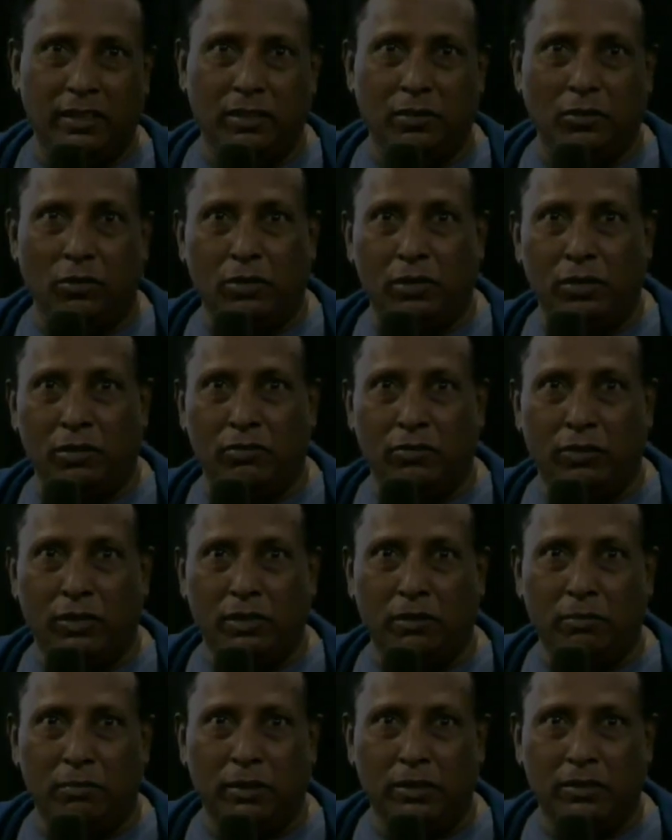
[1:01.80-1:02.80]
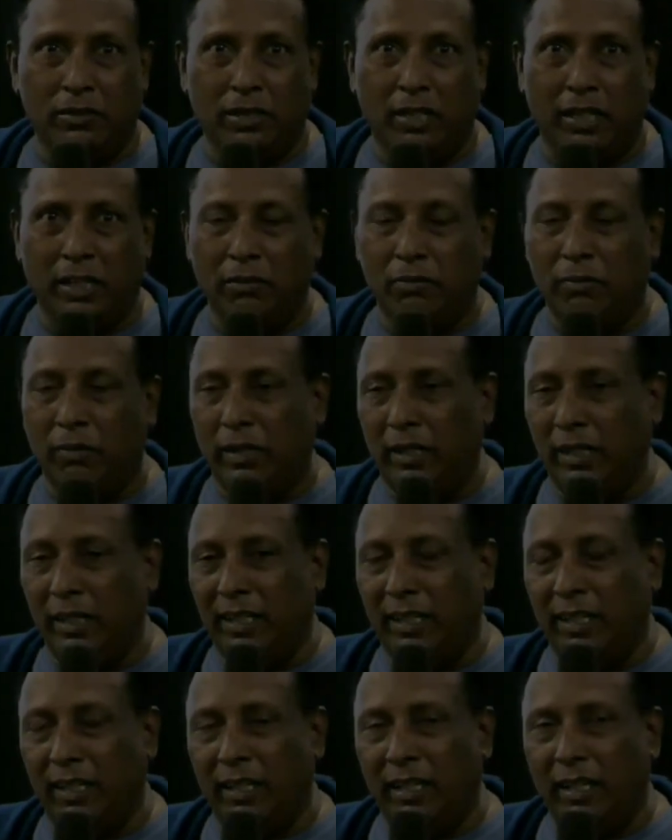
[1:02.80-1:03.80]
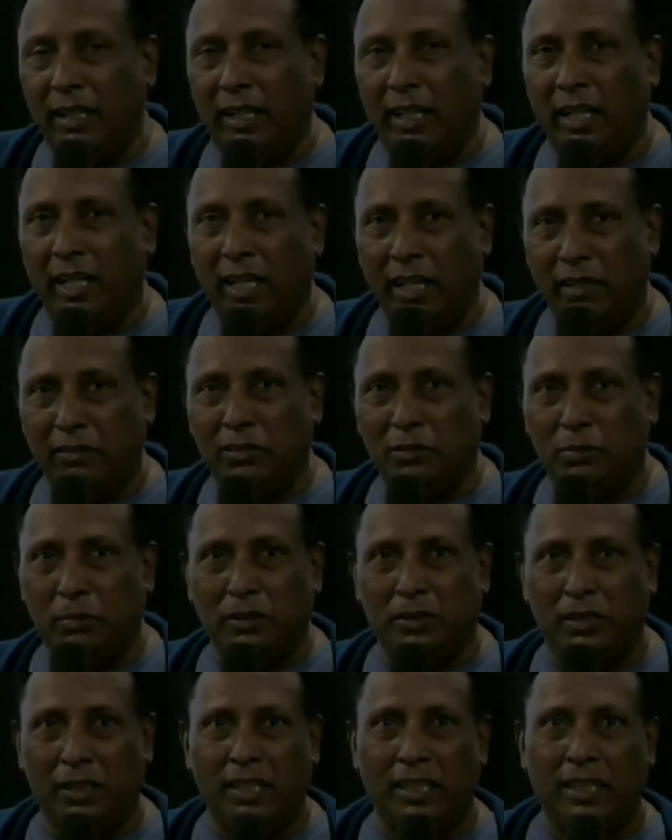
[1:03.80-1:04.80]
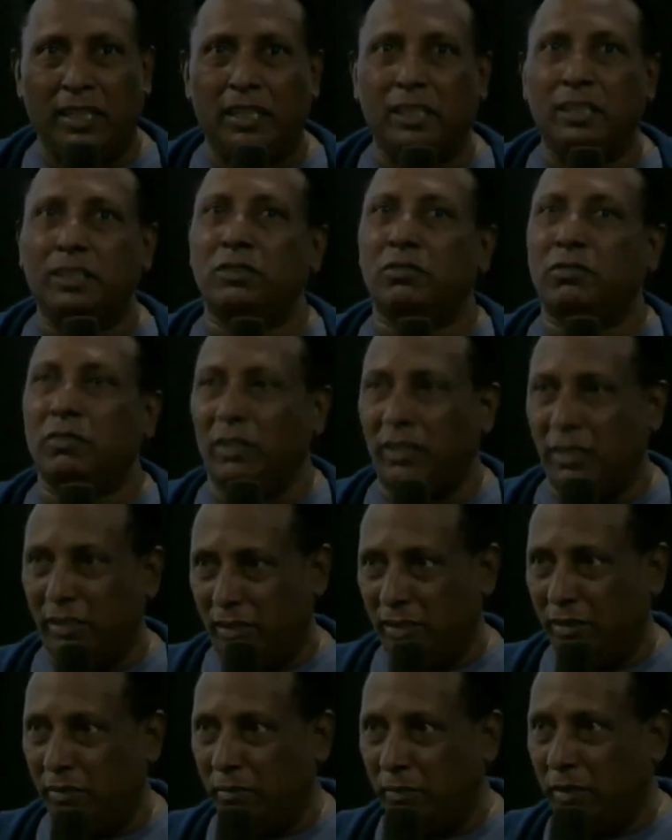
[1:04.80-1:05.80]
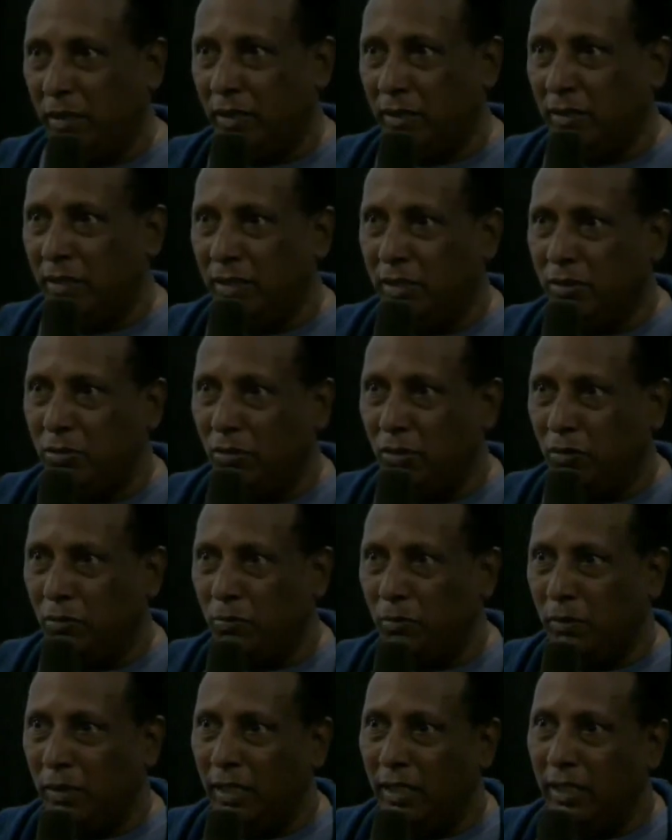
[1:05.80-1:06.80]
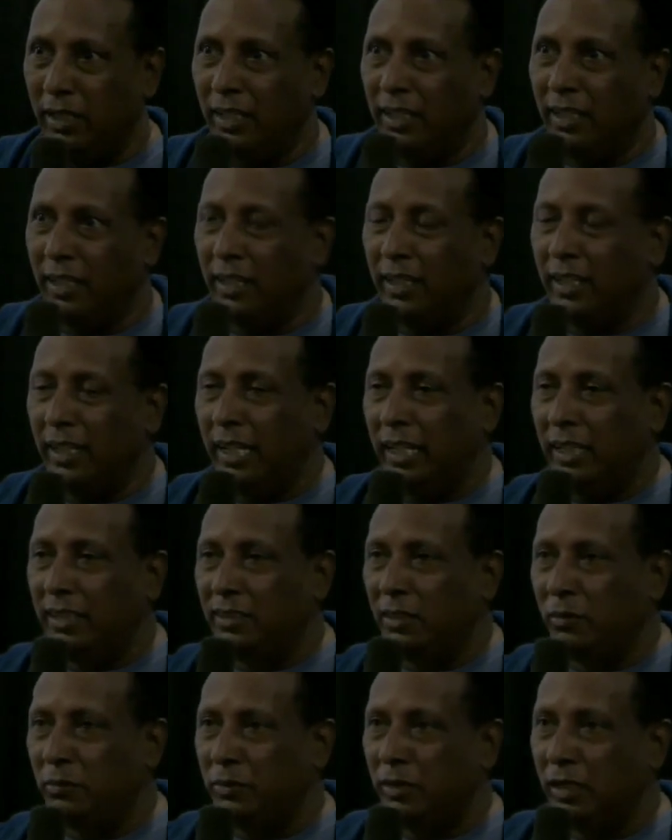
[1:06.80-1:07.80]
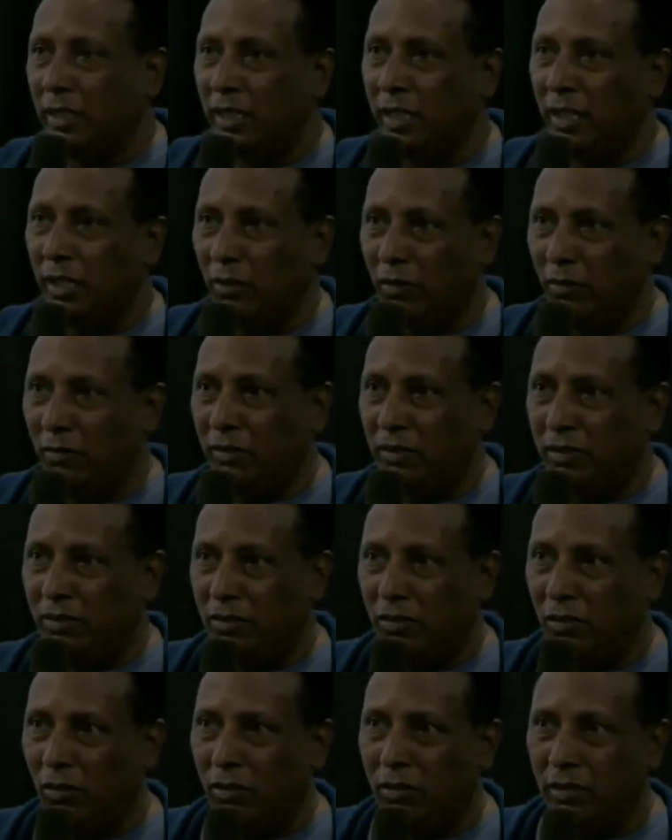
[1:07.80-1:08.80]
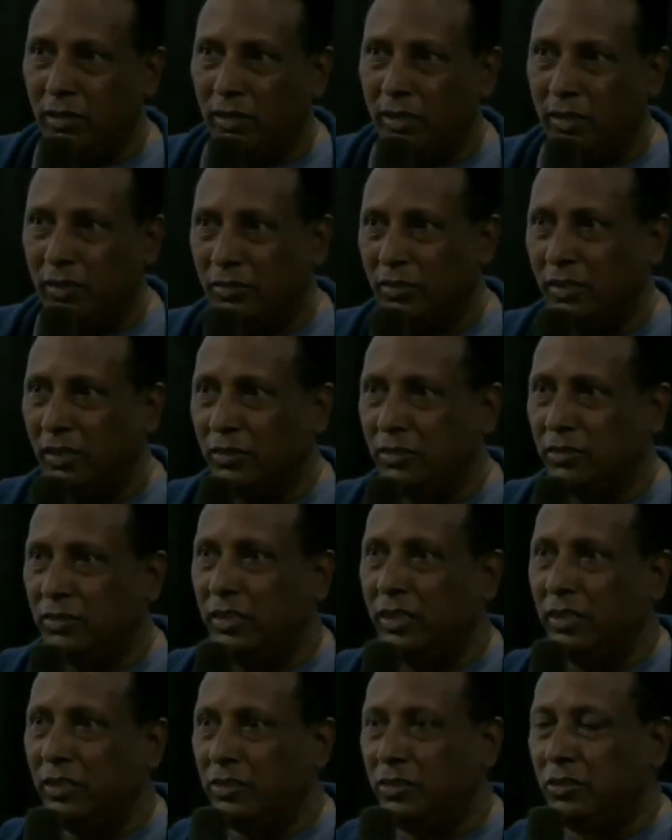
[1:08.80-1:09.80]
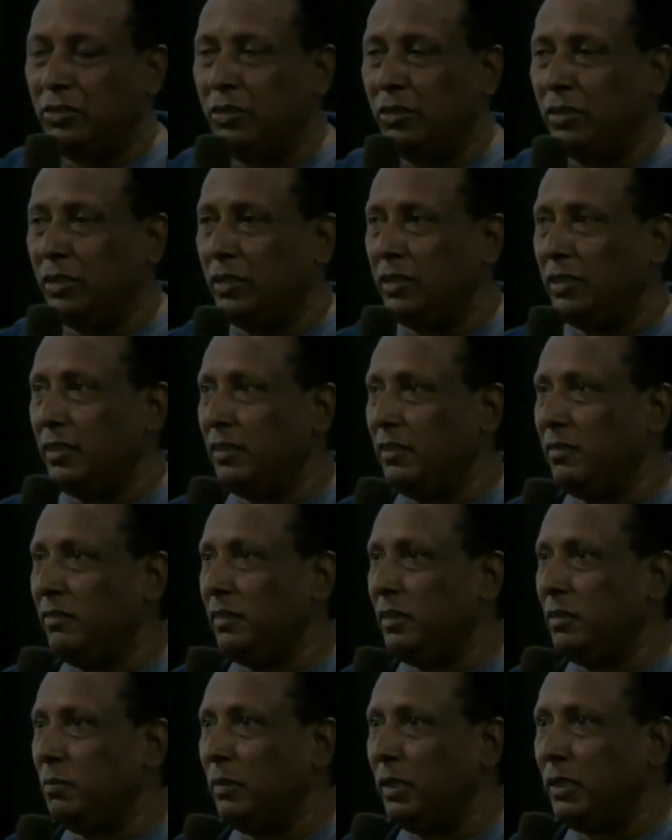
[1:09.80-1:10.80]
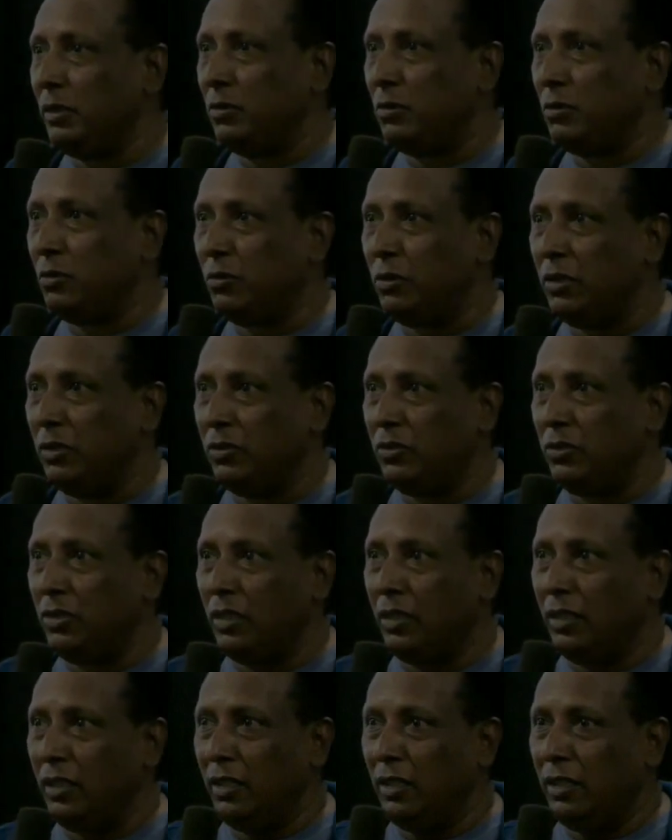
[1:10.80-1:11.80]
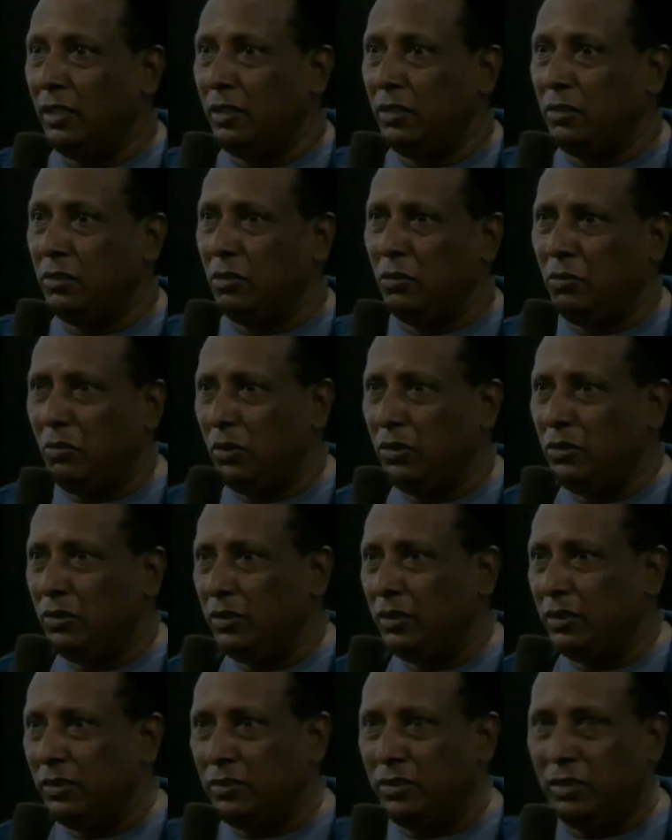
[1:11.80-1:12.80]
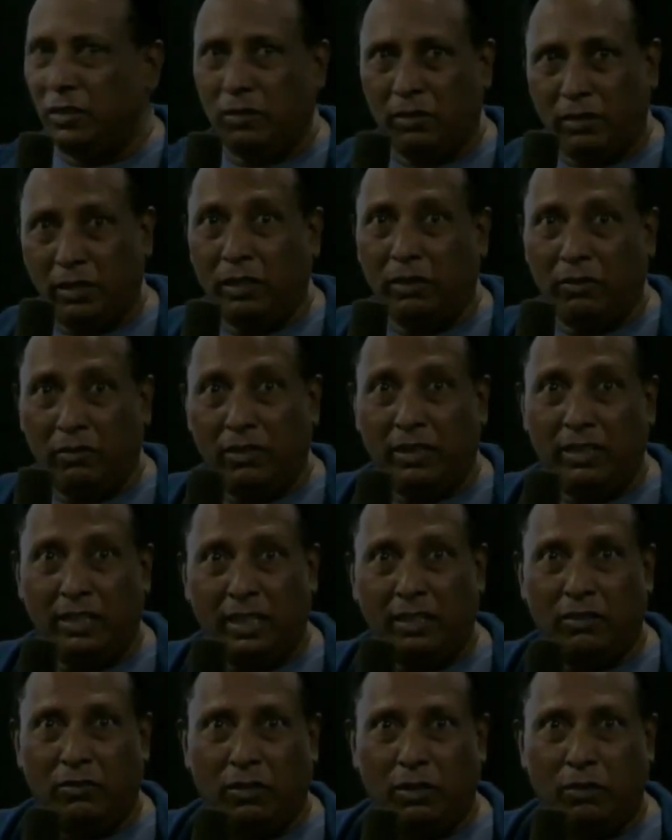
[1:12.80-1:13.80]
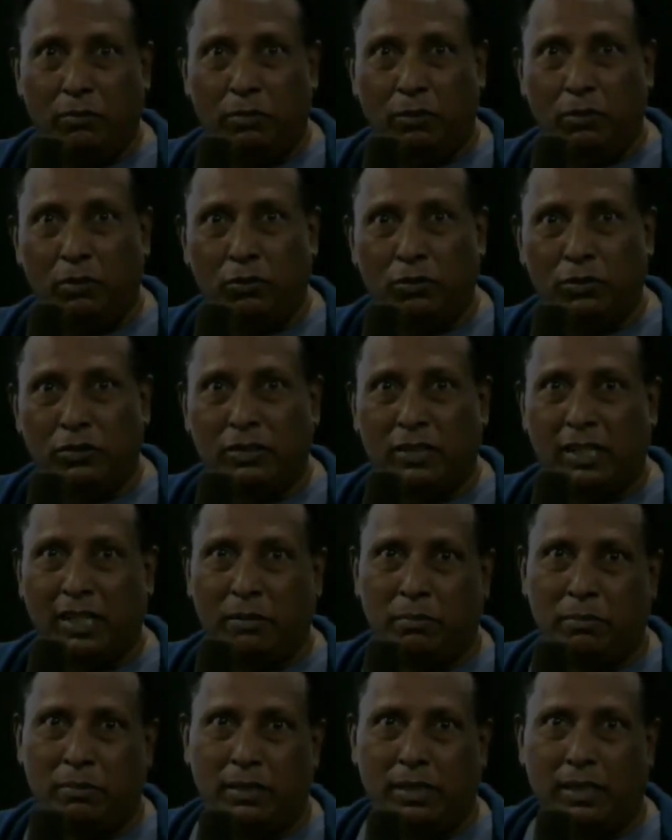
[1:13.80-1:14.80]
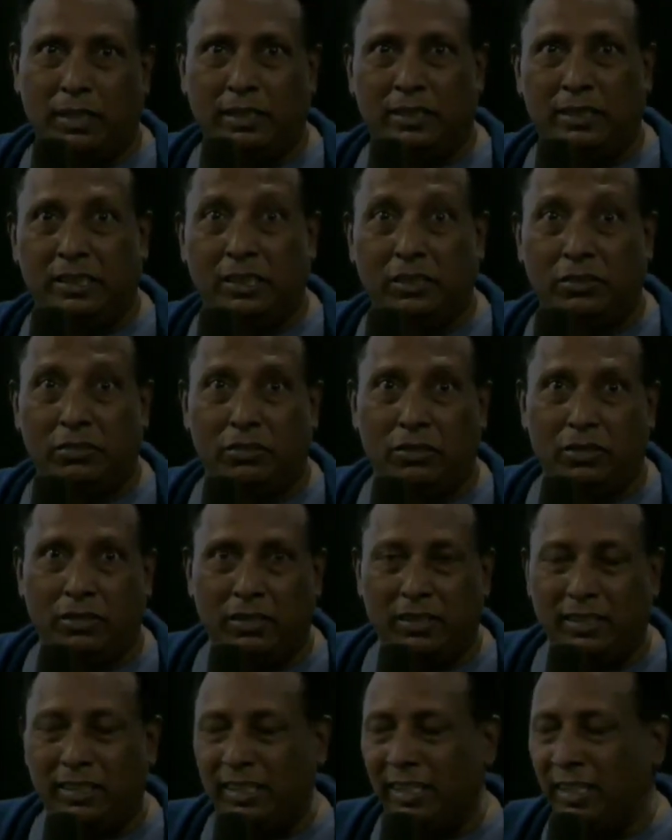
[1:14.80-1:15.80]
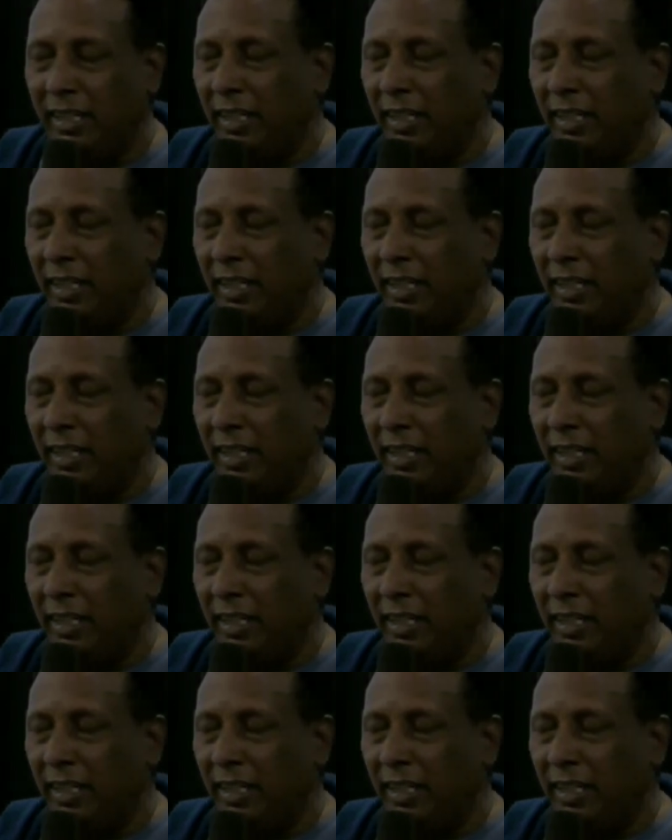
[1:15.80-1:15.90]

are noted for the best screenplay. I have a special interest for it because that's one of my key subject I always talk, discuss, teach with my students. So what is this? They have written, what a beautiful script she has written